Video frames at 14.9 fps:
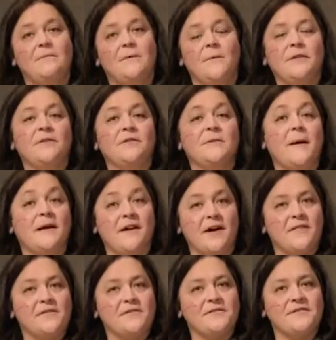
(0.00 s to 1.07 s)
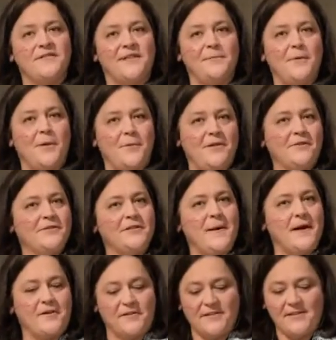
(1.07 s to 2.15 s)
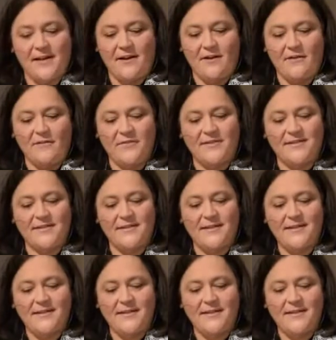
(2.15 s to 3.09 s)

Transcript: what we learned about others and what we learned about ourselves.